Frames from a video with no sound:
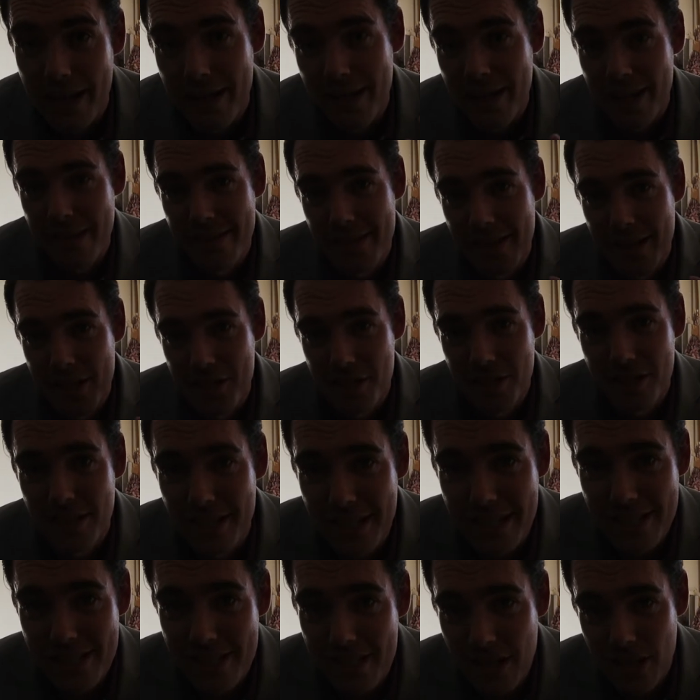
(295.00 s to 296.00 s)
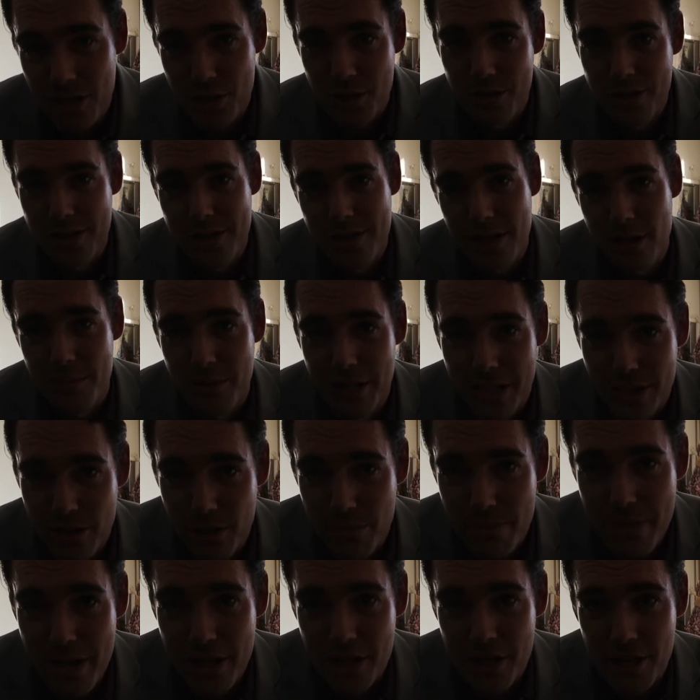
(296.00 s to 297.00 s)
and that I should at least touch on the subject or
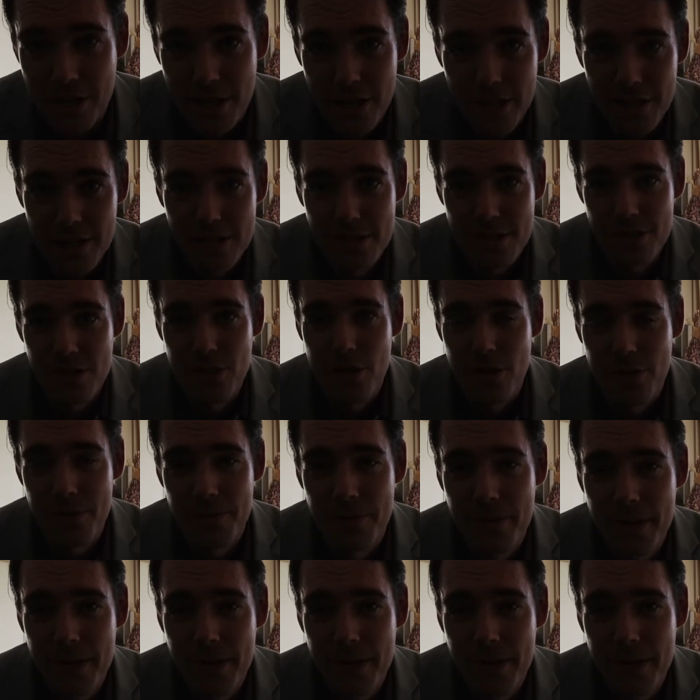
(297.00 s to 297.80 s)
mention it. So